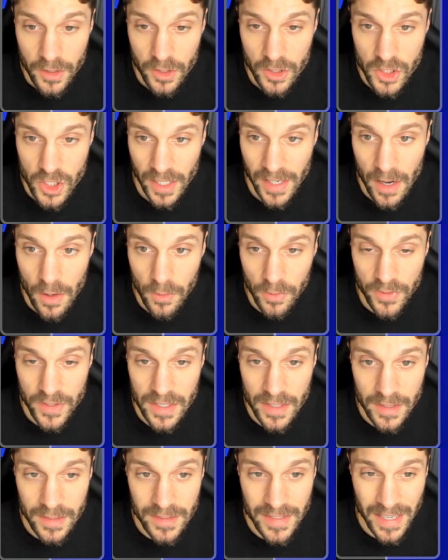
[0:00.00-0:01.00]
you can check out
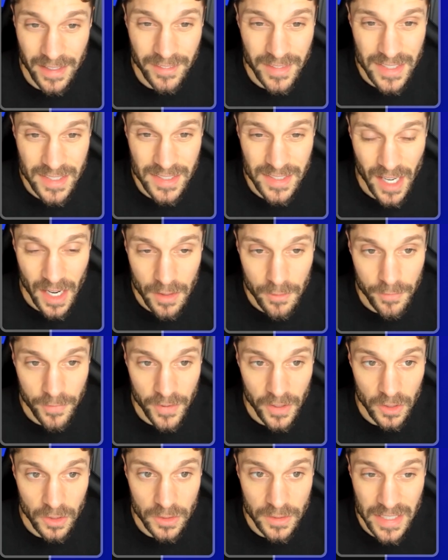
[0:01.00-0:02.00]
the daily
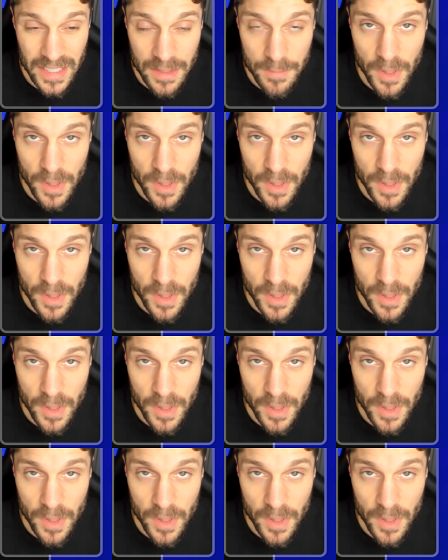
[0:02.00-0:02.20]
Seinfeld